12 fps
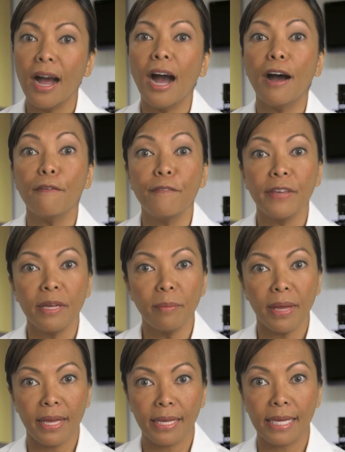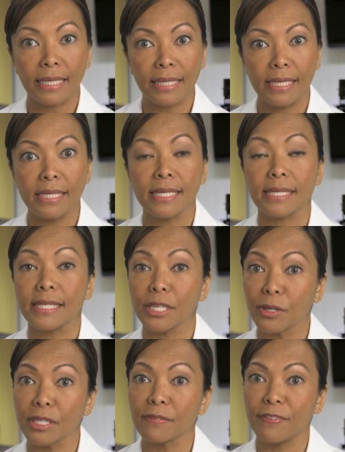a VMA can lead to
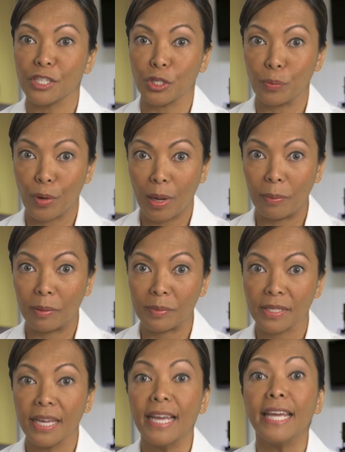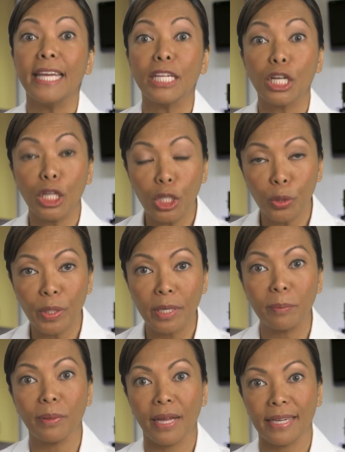serious vision problems, including
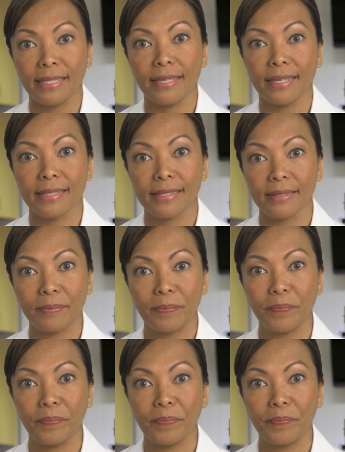blindness.